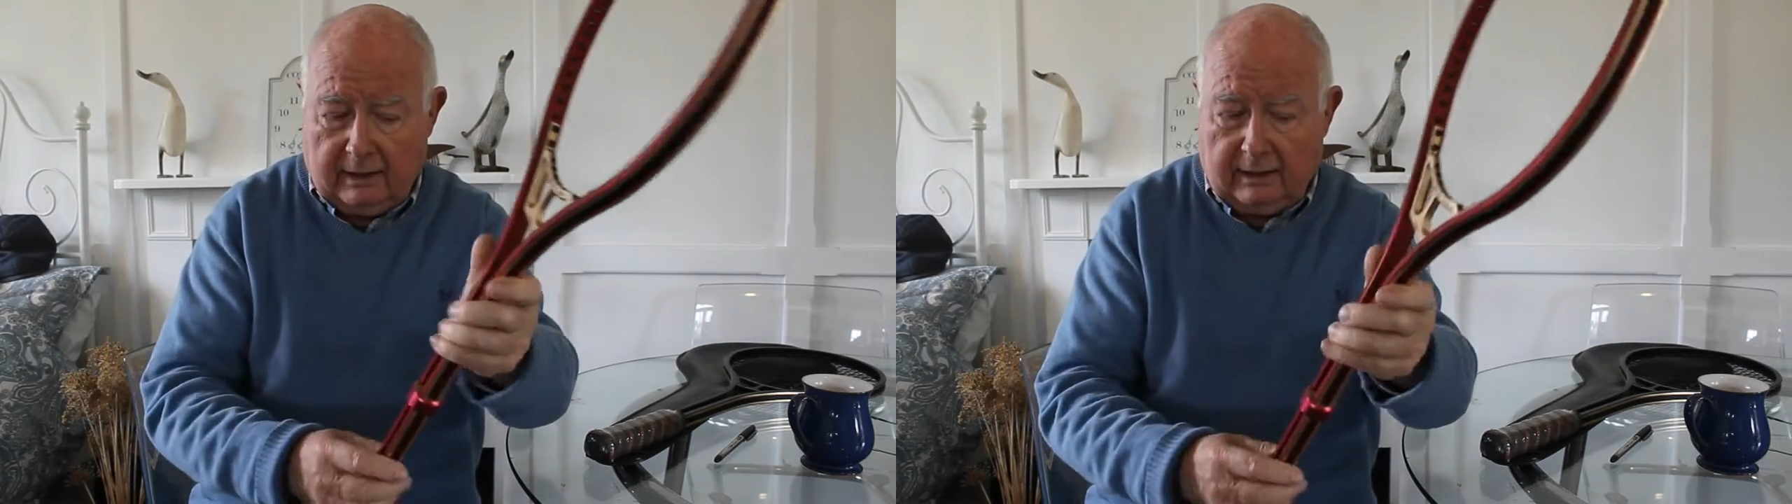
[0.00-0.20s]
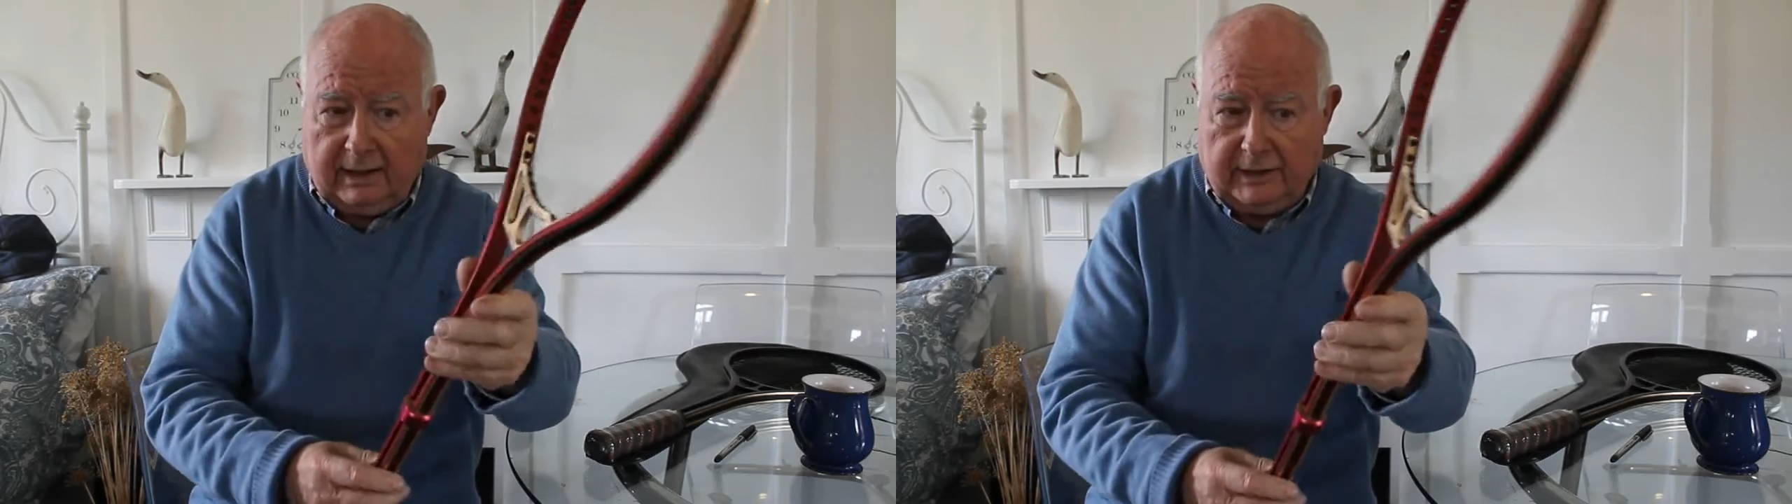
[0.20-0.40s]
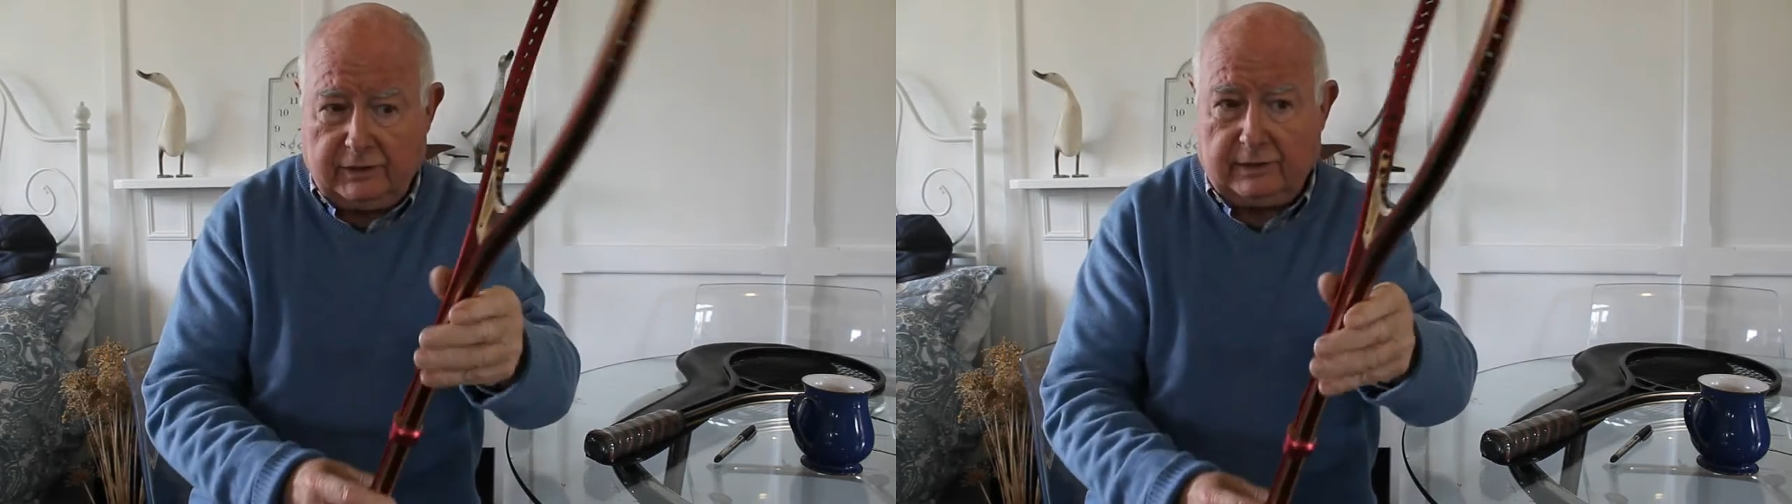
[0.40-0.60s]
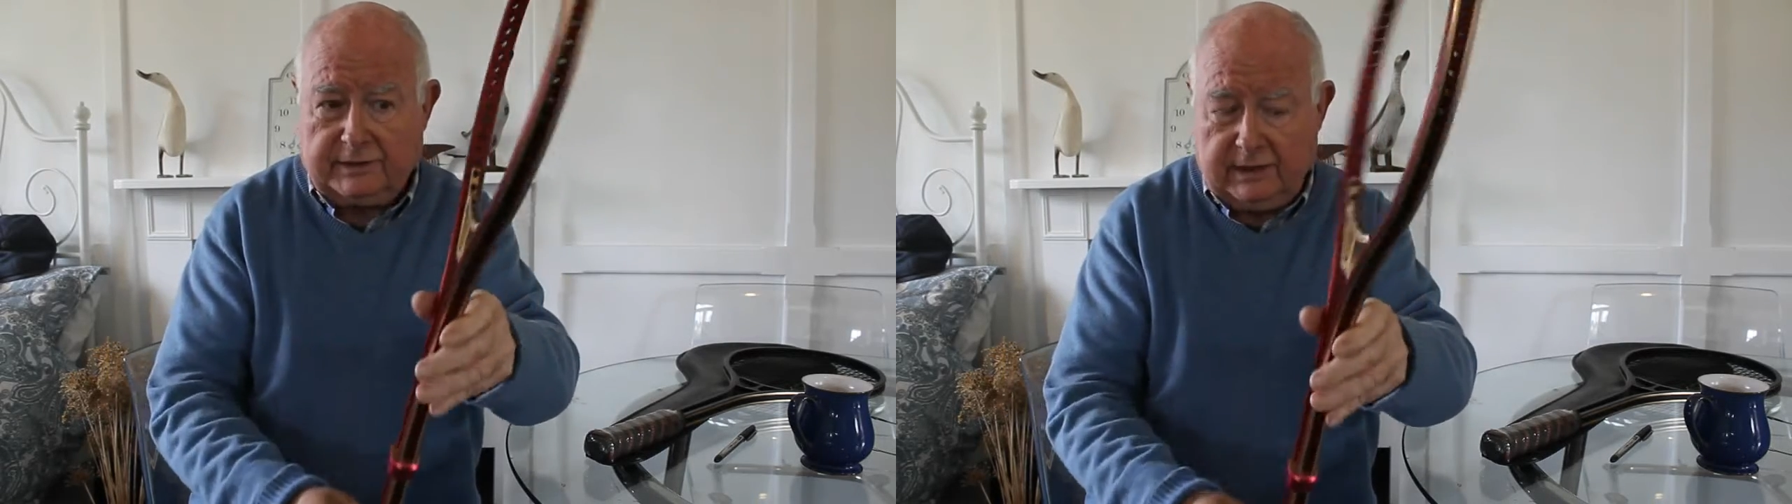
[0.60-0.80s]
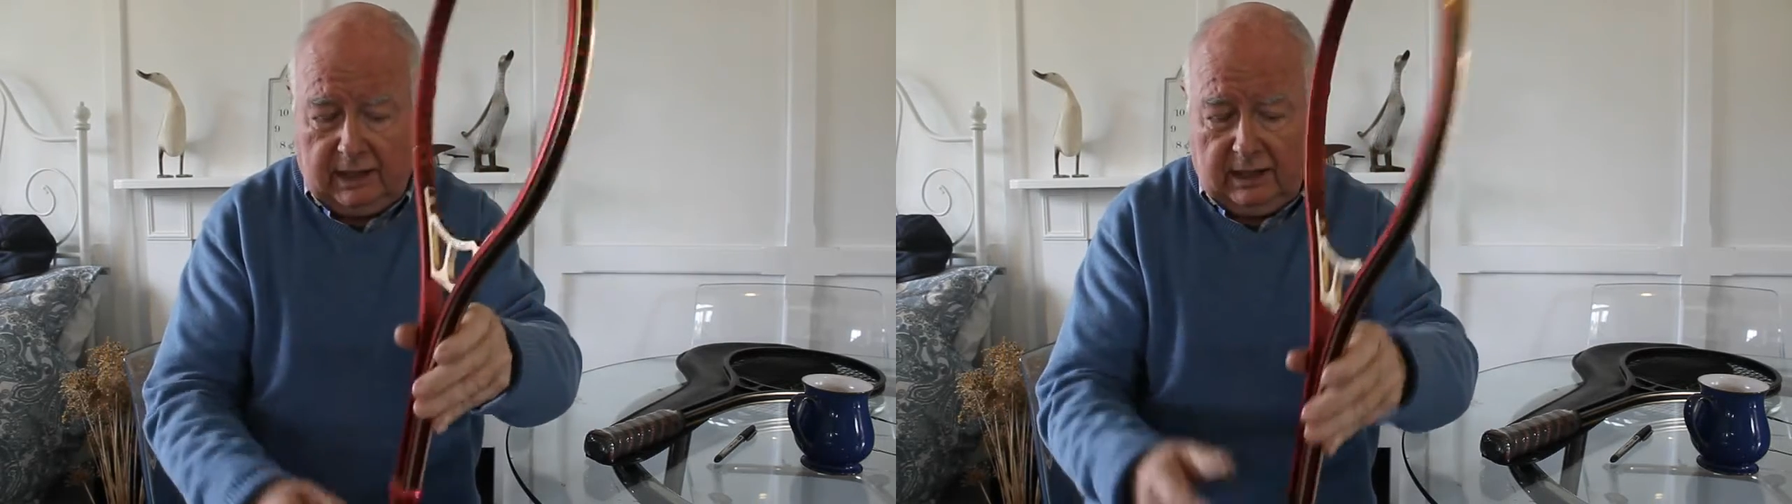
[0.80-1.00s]
Then, as you can
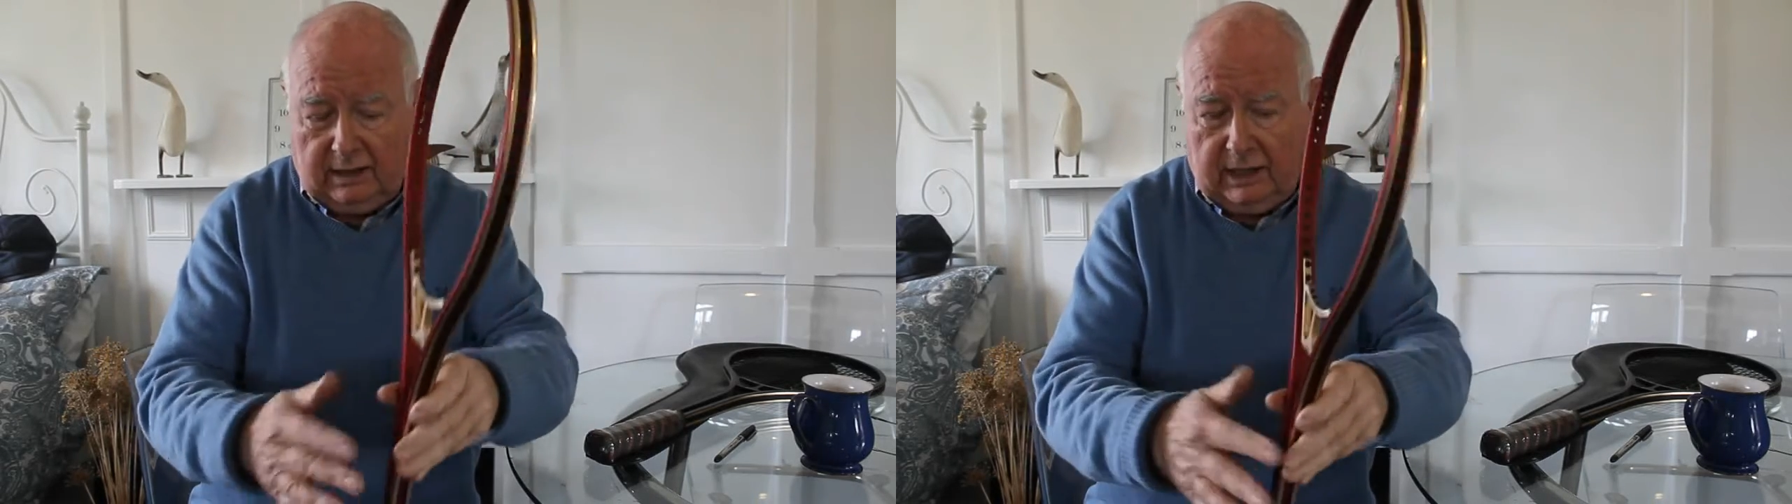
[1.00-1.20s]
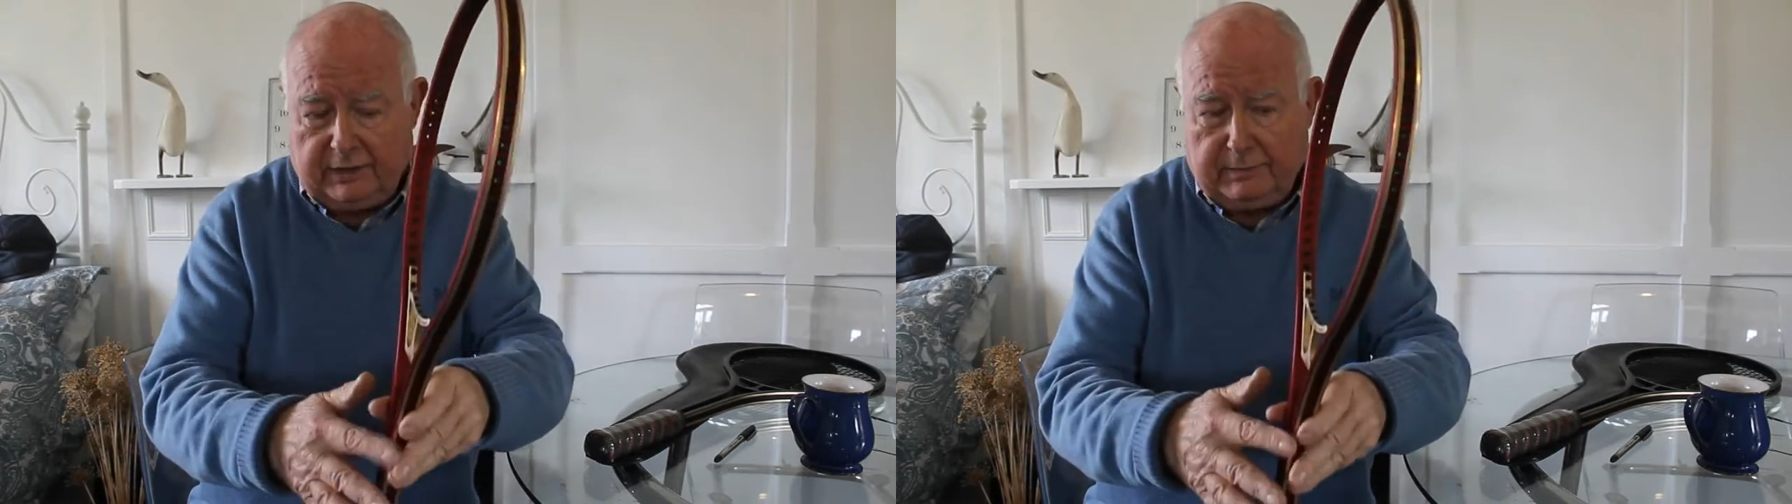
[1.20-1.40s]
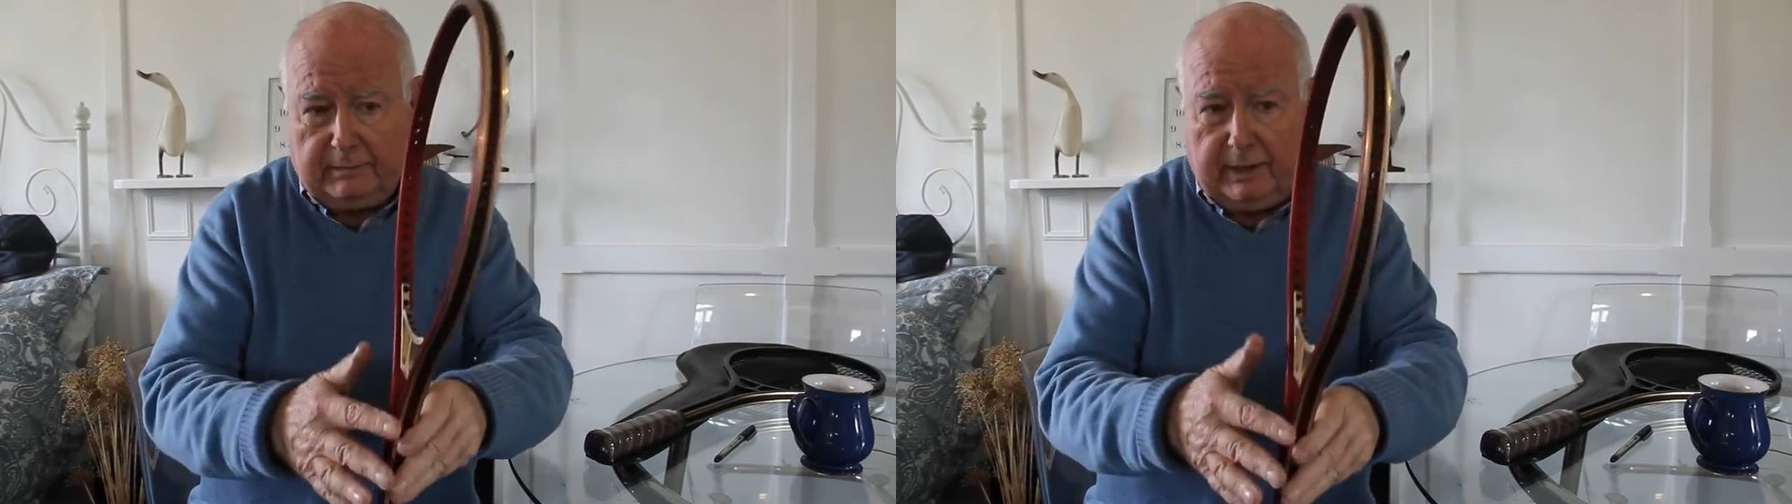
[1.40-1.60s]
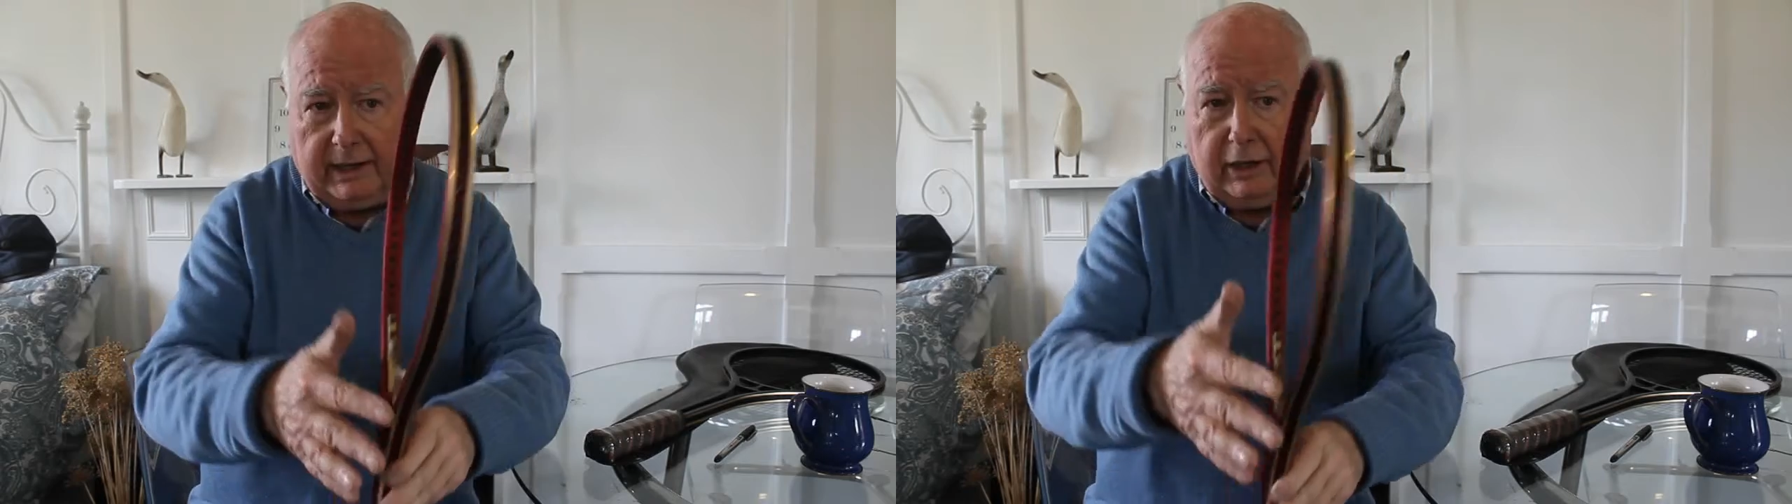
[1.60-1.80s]
see, last but by